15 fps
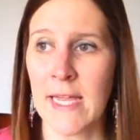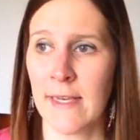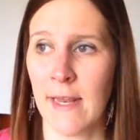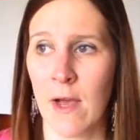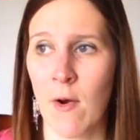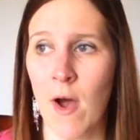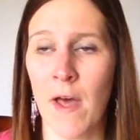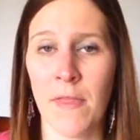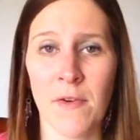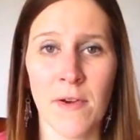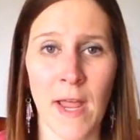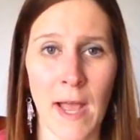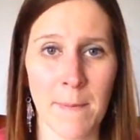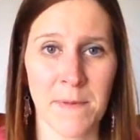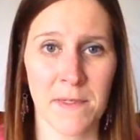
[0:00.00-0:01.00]
Now, other
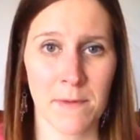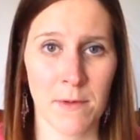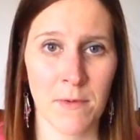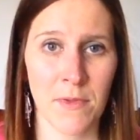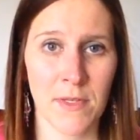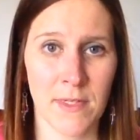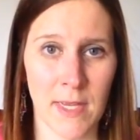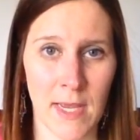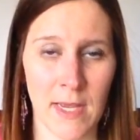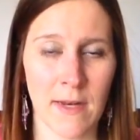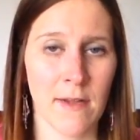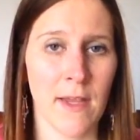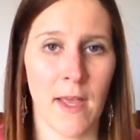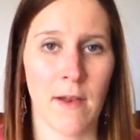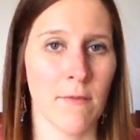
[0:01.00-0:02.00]
naps throughout the day,
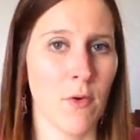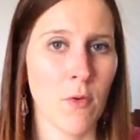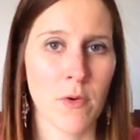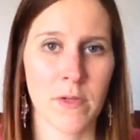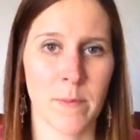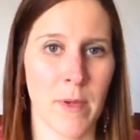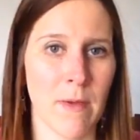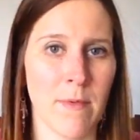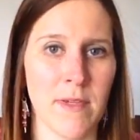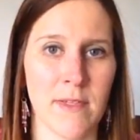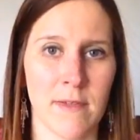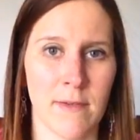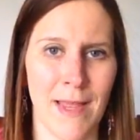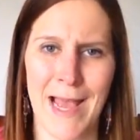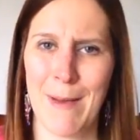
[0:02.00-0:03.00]
and again, of course,
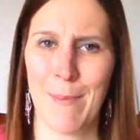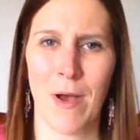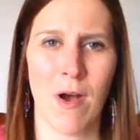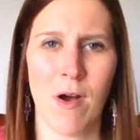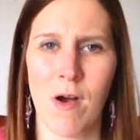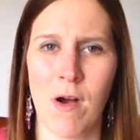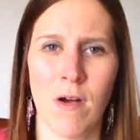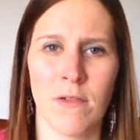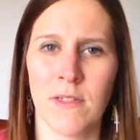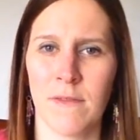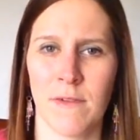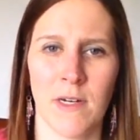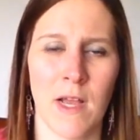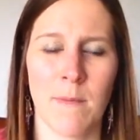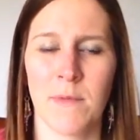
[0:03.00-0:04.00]
babies nap all
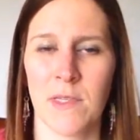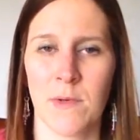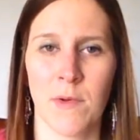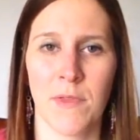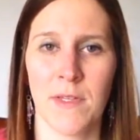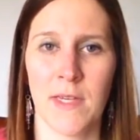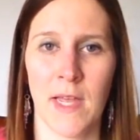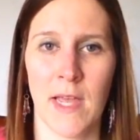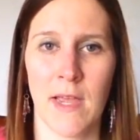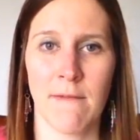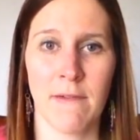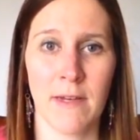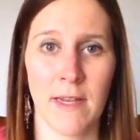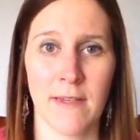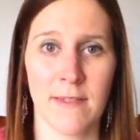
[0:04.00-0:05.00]
different times throughout the day.
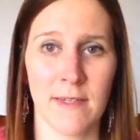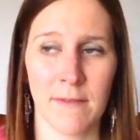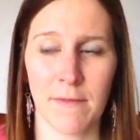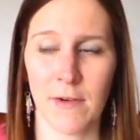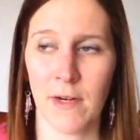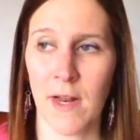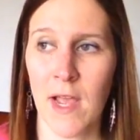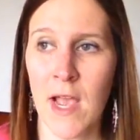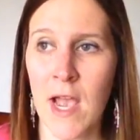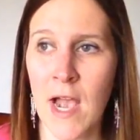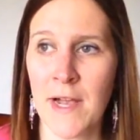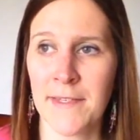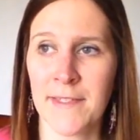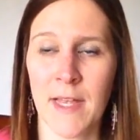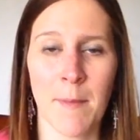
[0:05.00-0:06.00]
Every day is different.
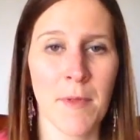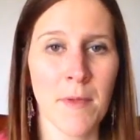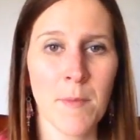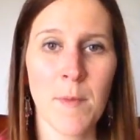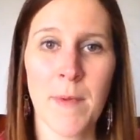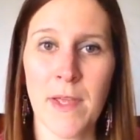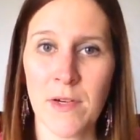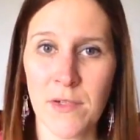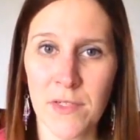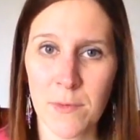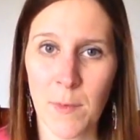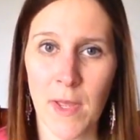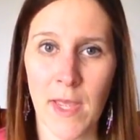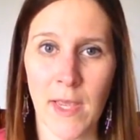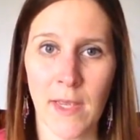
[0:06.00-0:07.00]
Some of them would be in her
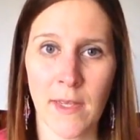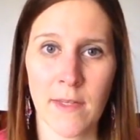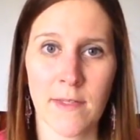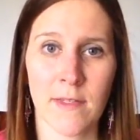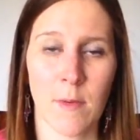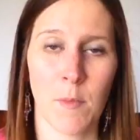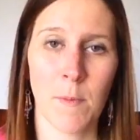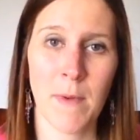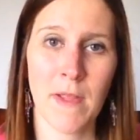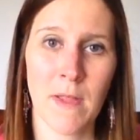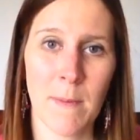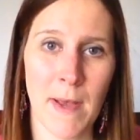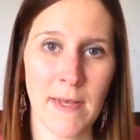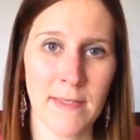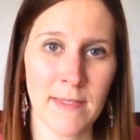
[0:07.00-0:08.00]
swing, some would be in the
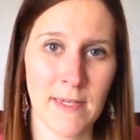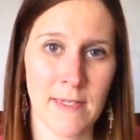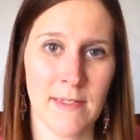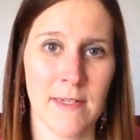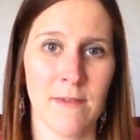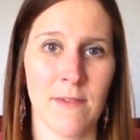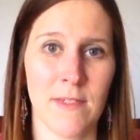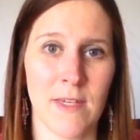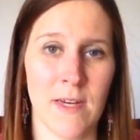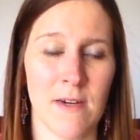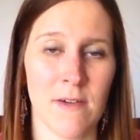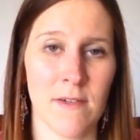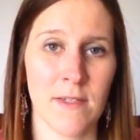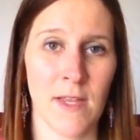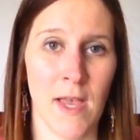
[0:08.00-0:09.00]
bassinet
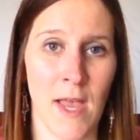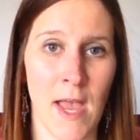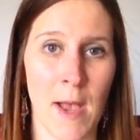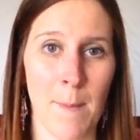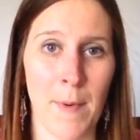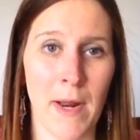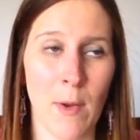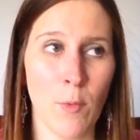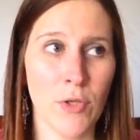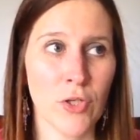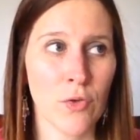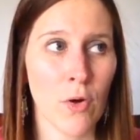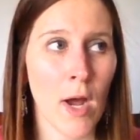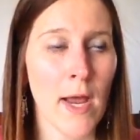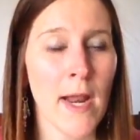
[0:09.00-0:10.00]
downstairs, but I would
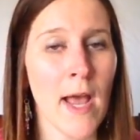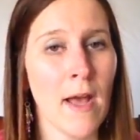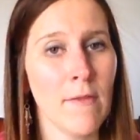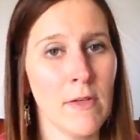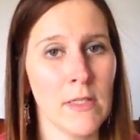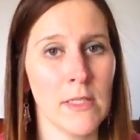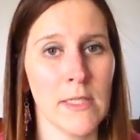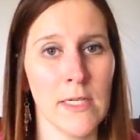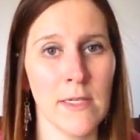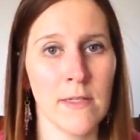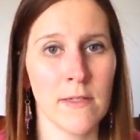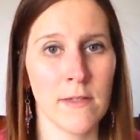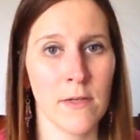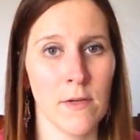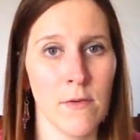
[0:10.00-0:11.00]
try to have at
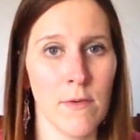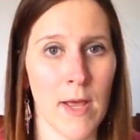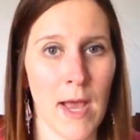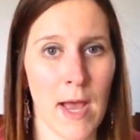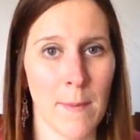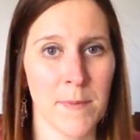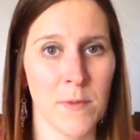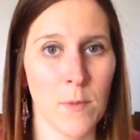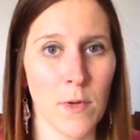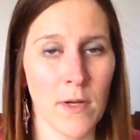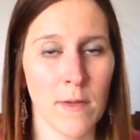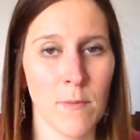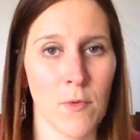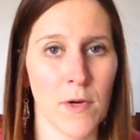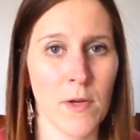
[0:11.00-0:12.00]
least 2 naps, one in
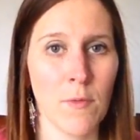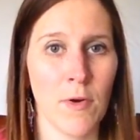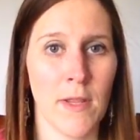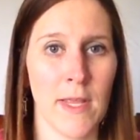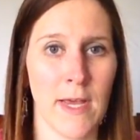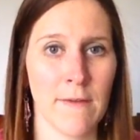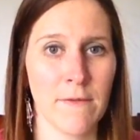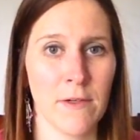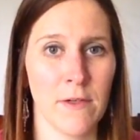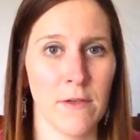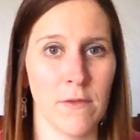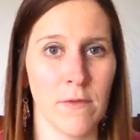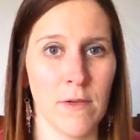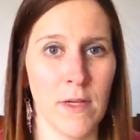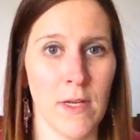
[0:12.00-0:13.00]
the morning, one in the
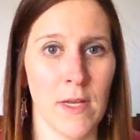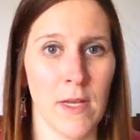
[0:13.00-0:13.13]
afternoon,